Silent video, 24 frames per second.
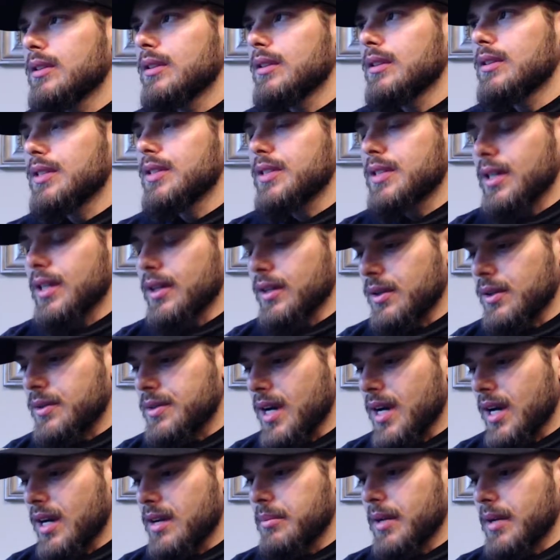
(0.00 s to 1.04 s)
just hearing you
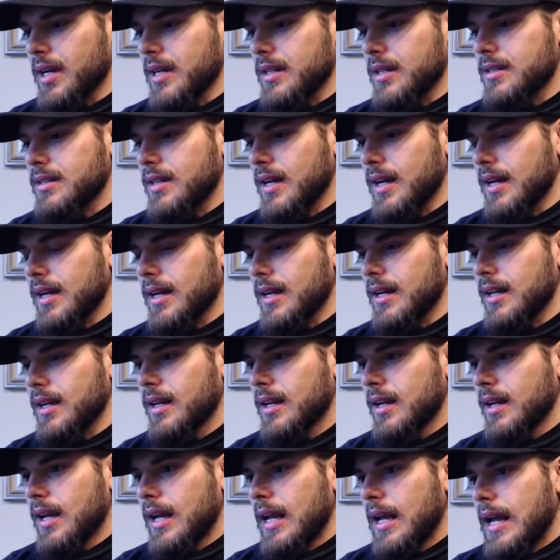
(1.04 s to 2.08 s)
talk about it is
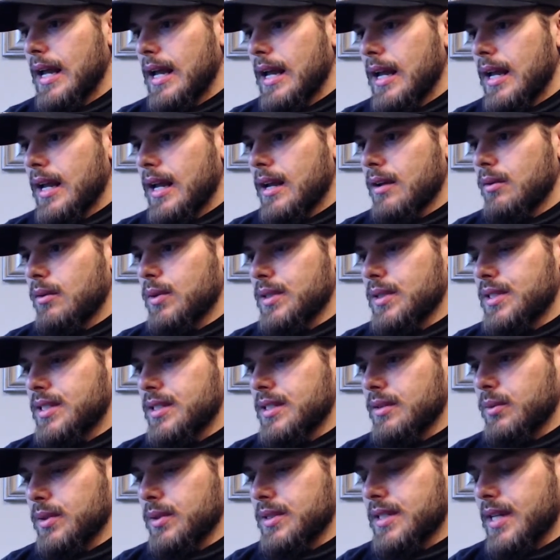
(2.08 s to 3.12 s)

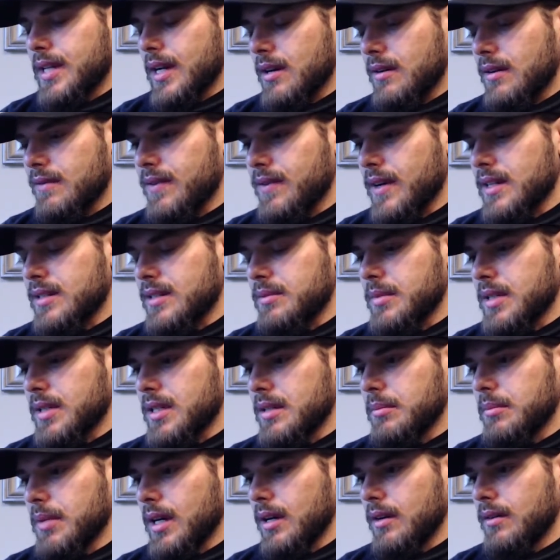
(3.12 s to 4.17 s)
what terrifies me
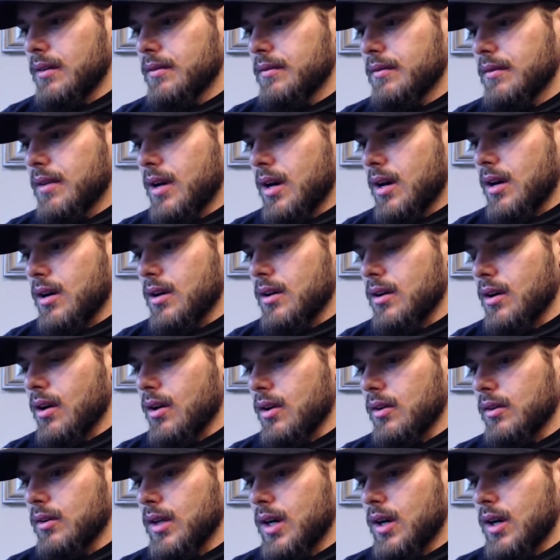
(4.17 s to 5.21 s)
about
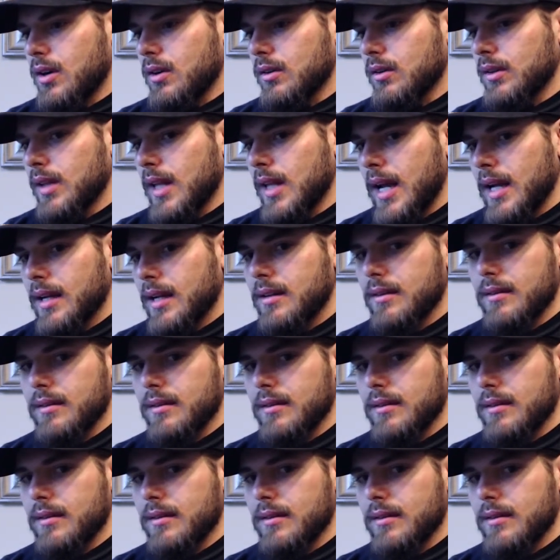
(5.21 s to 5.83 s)
our lack